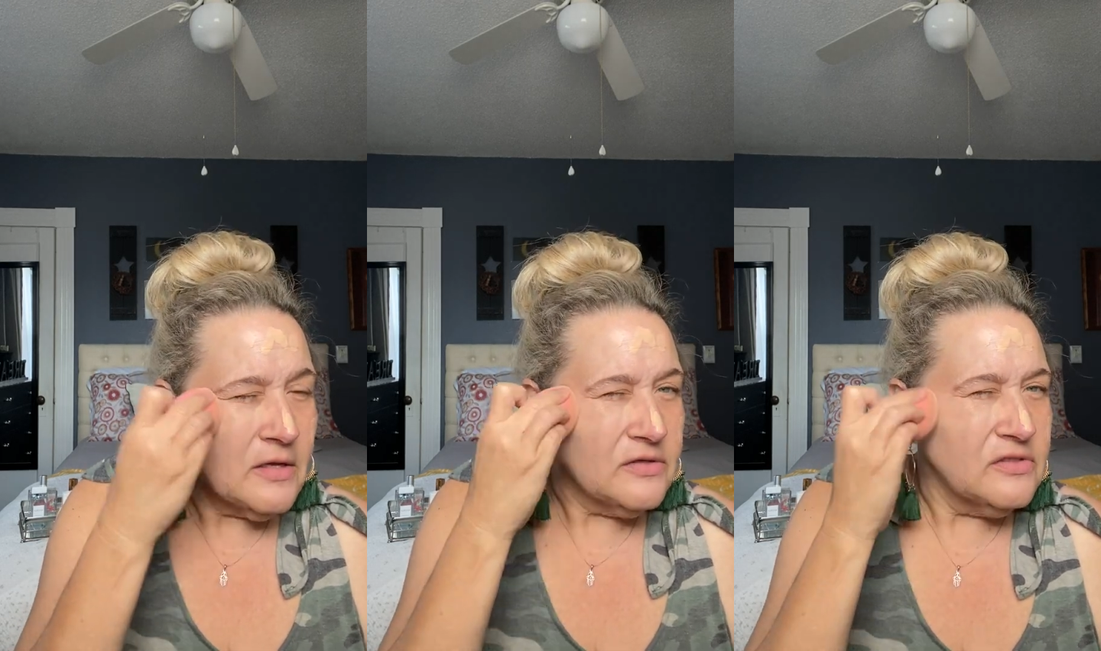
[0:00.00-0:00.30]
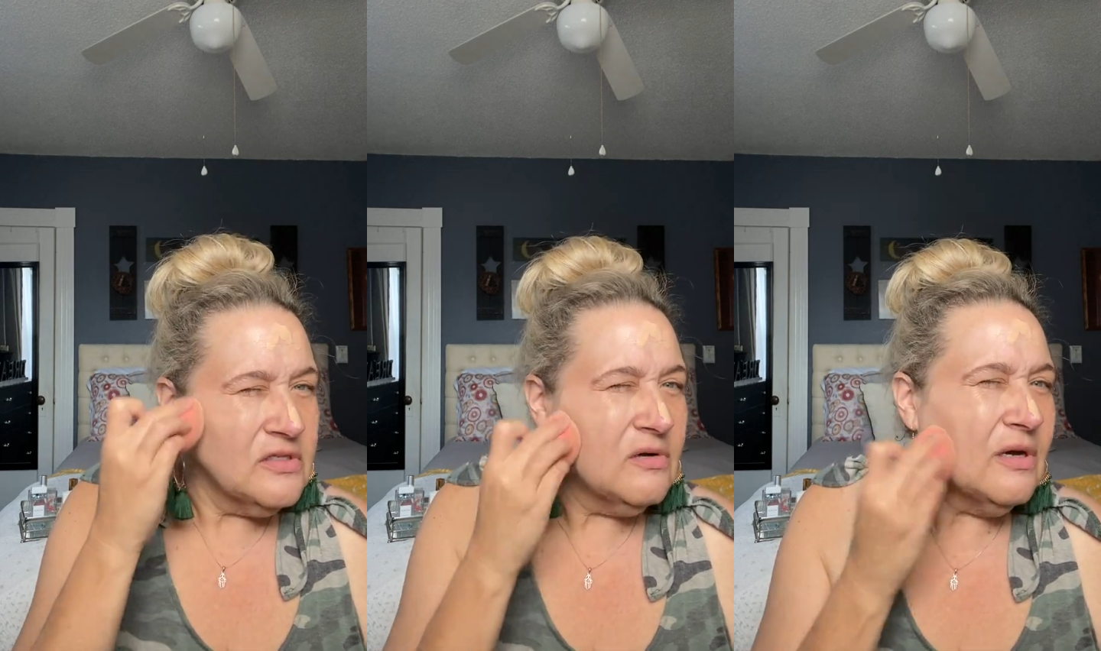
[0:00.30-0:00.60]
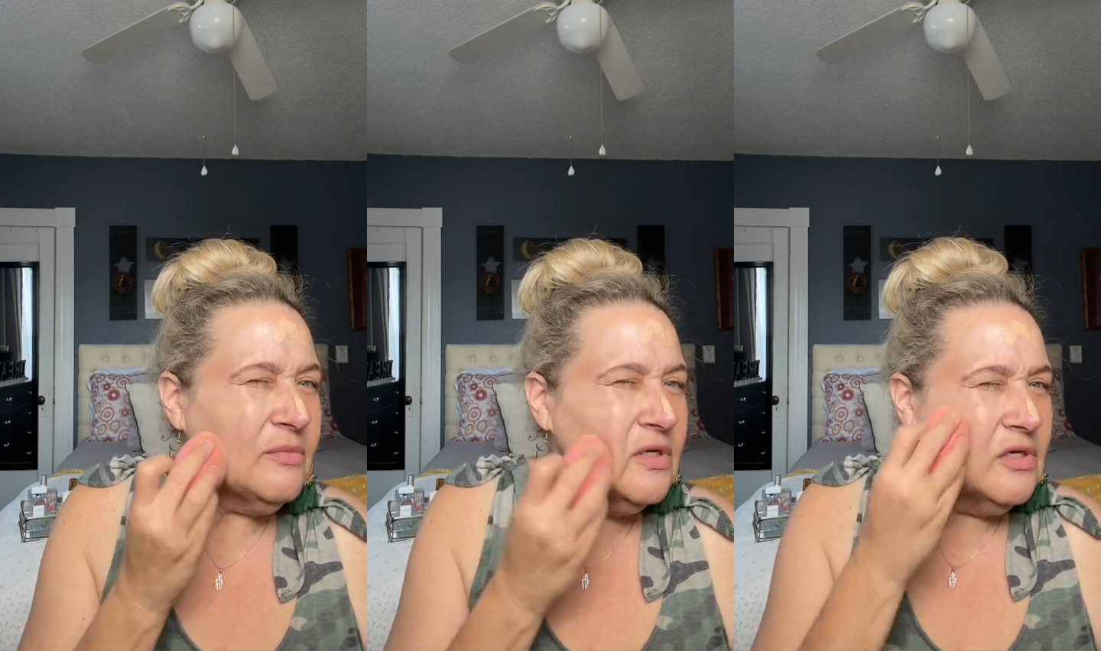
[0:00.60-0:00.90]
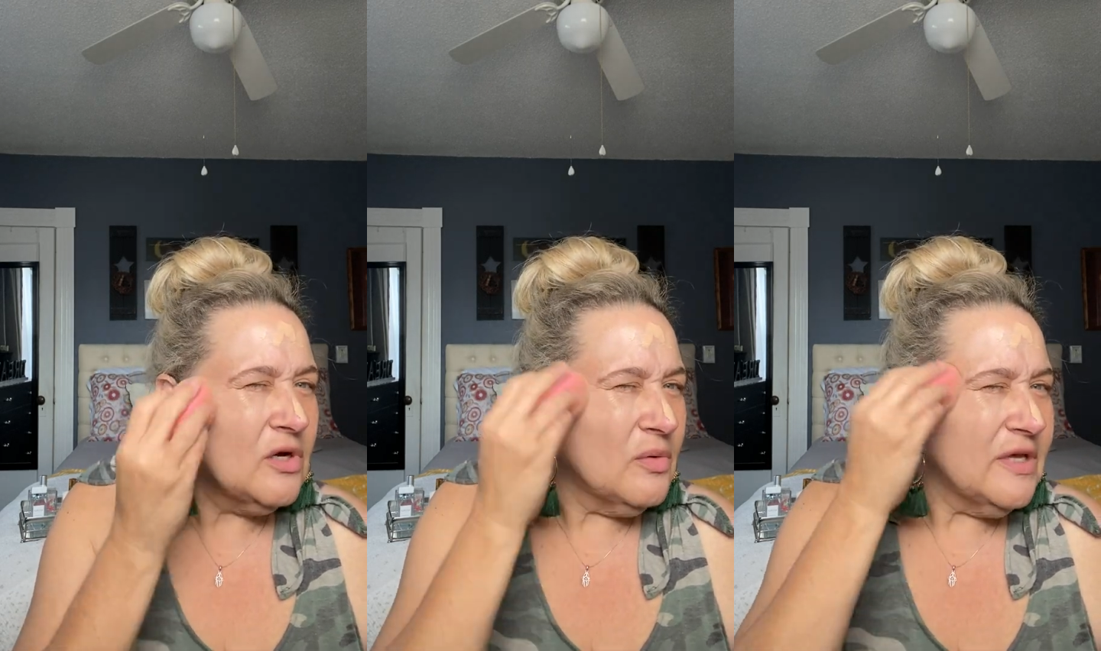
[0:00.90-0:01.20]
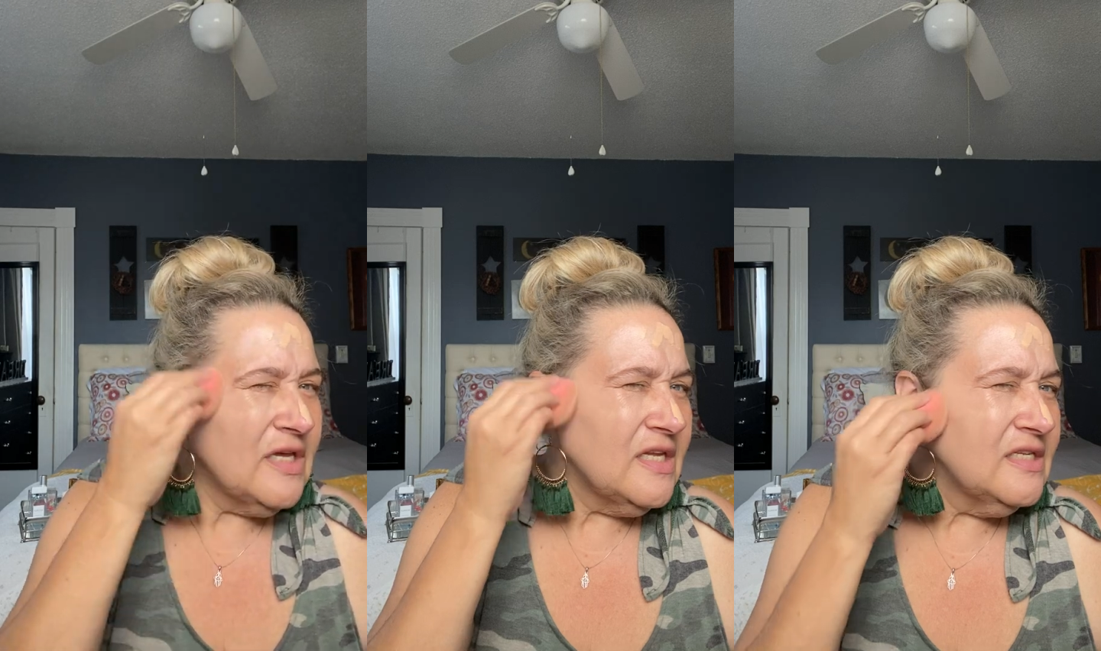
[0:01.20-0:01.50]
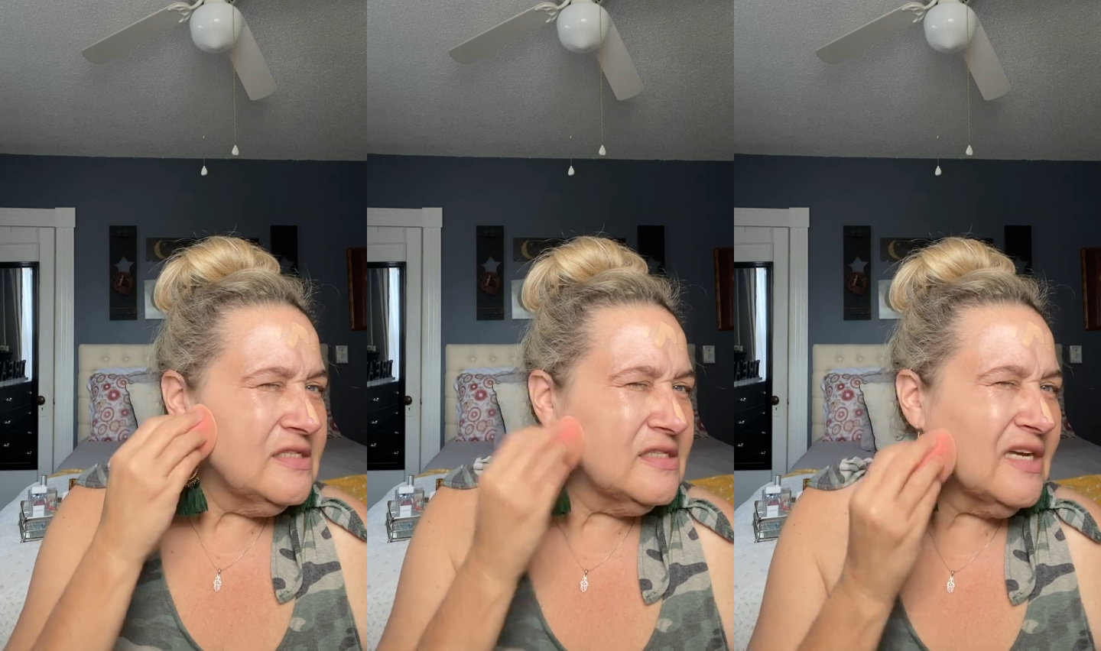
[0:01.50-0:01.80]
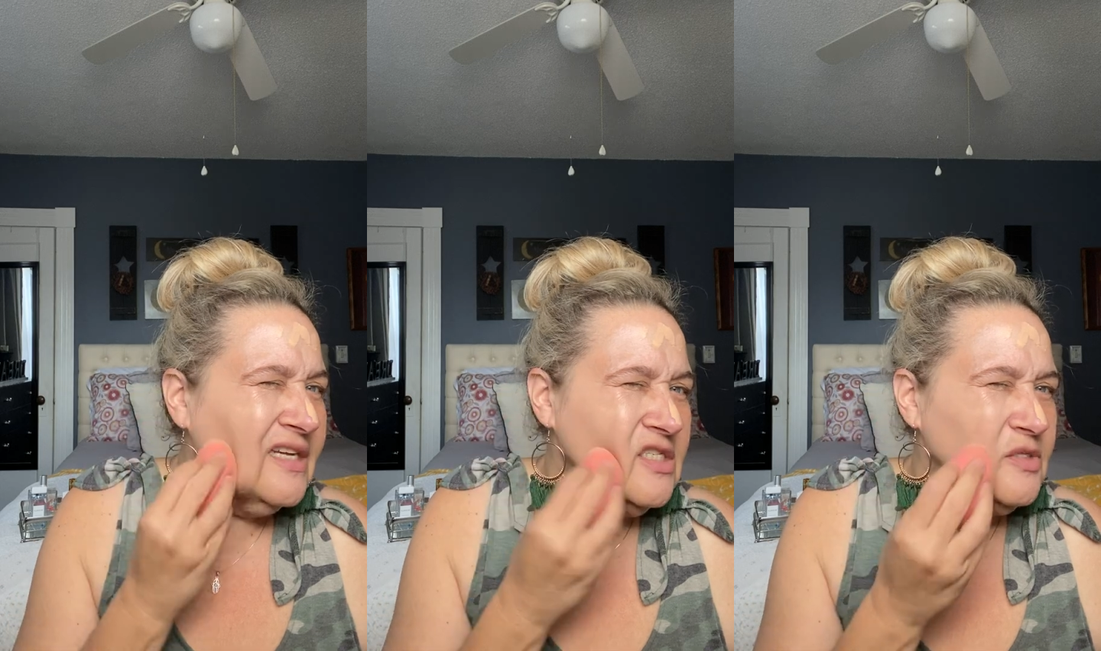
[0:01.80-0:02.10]
So I'm going to go in and
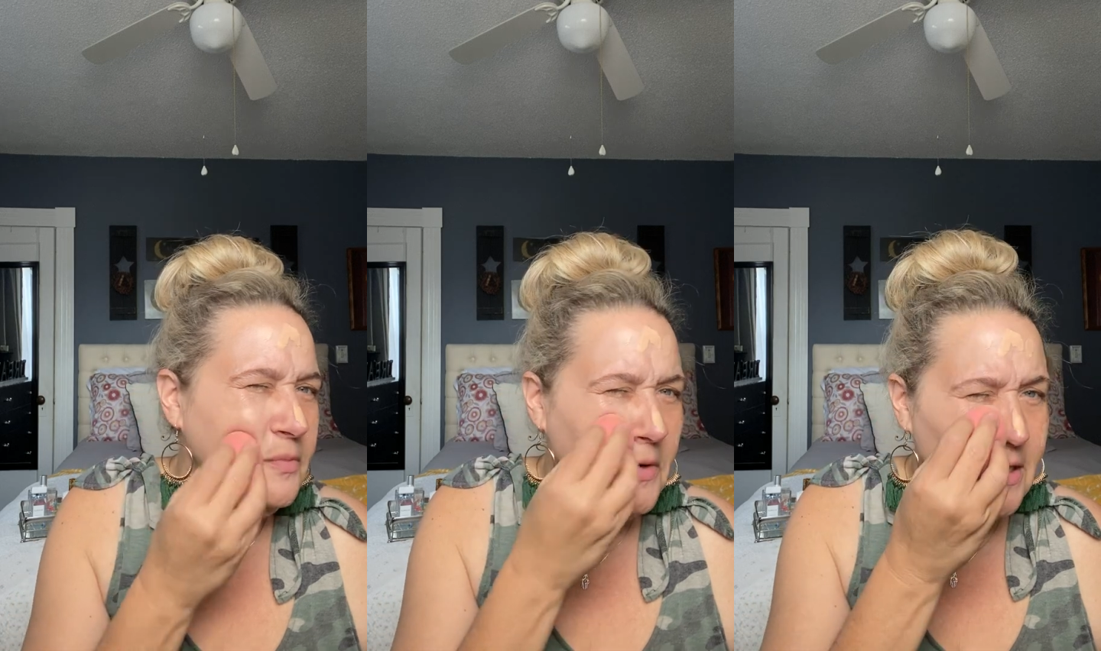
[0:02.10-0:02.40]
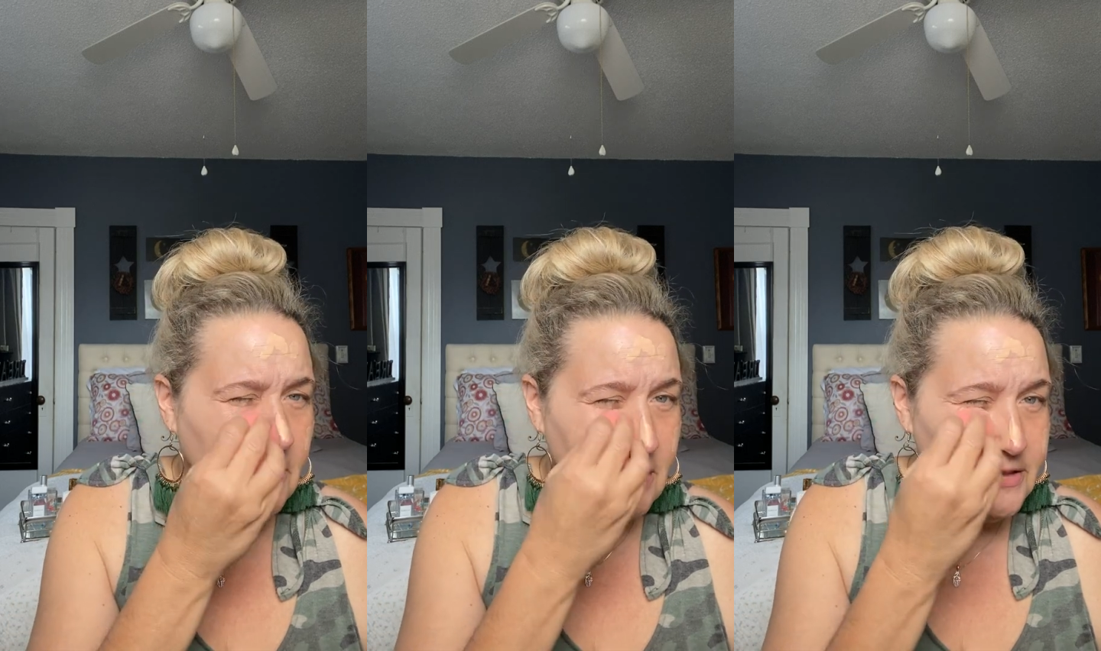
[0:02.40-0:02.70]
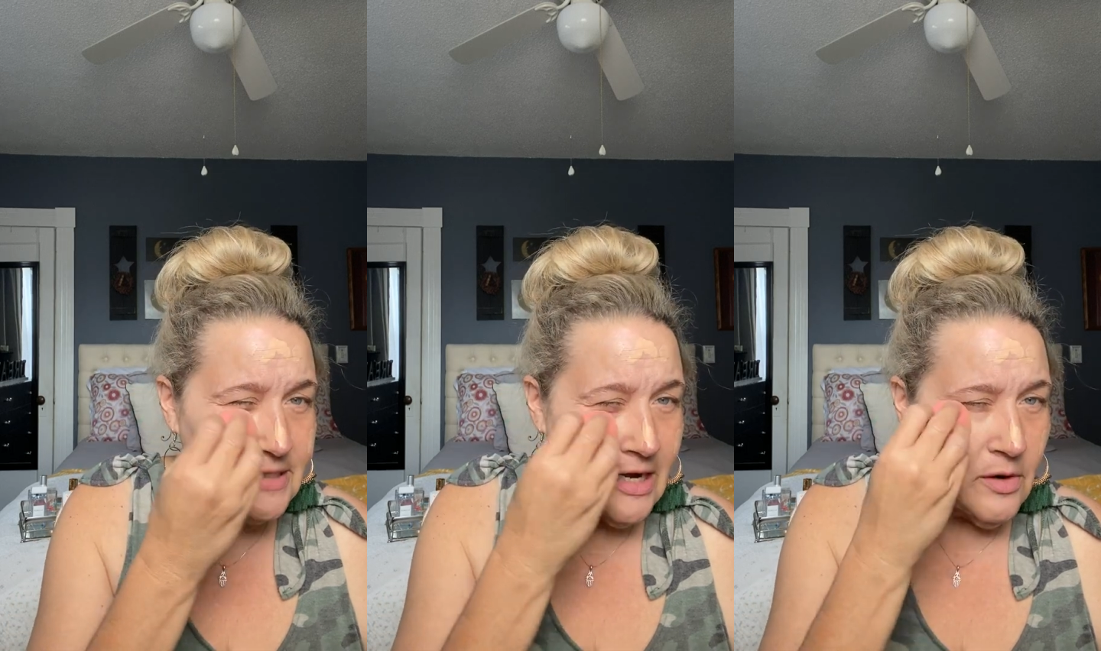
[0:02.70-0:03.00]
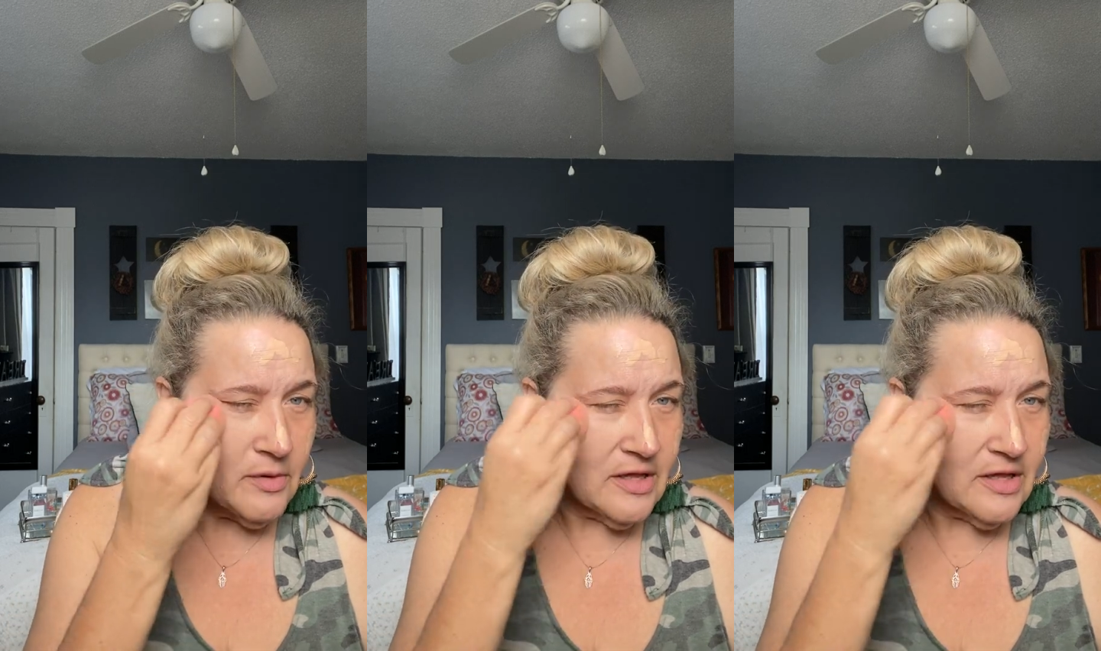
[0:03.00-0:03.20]
start spreading this out,